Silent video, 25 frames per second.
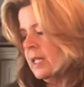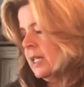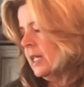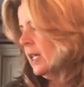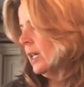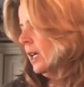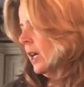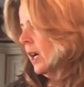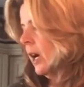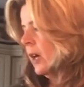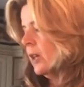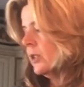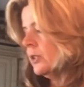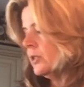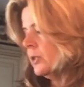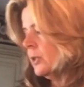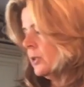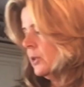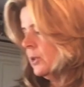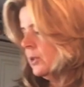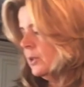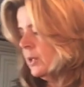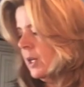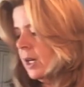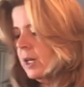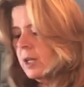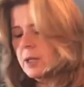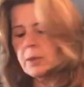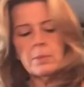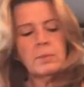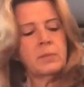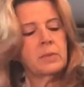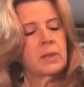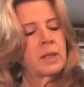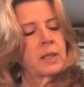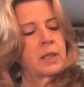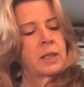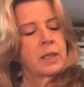Also,
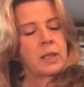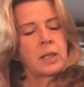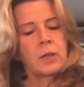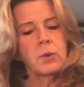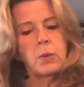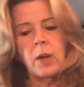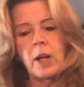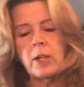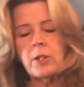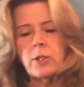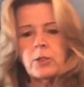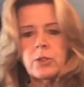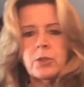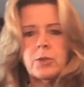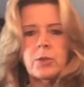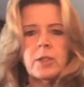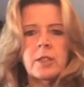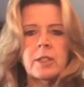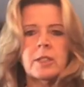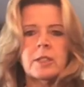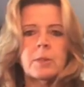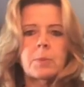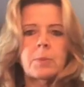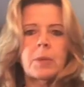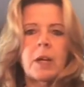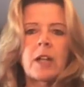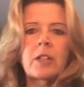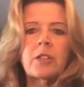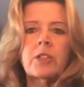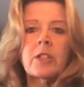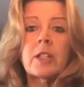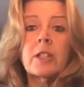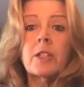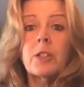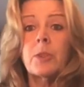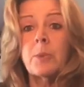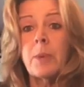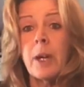while you're doing this
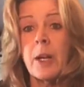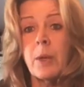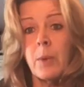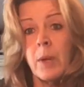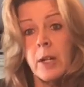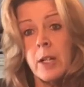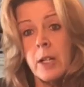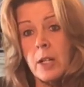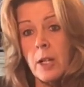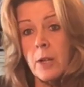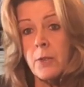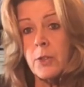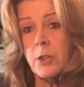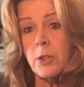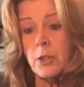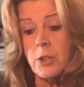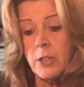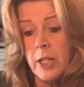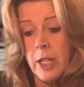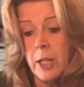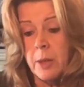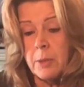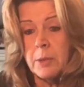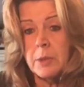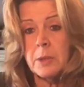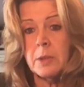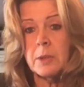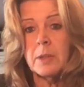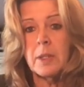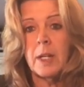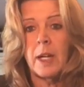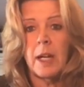project, you might want to cover your table.